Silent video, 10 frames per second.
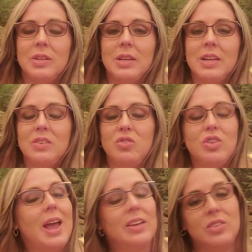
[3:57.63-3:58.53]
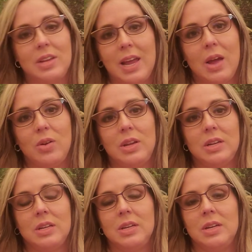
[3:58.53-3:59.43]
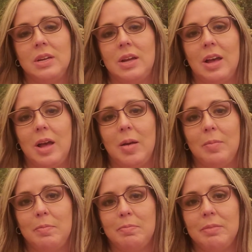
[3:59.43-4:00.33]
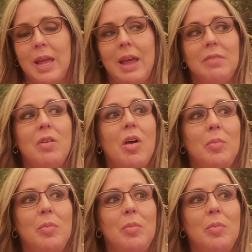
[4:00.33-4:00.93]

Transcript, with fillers: in Jackson County um, have all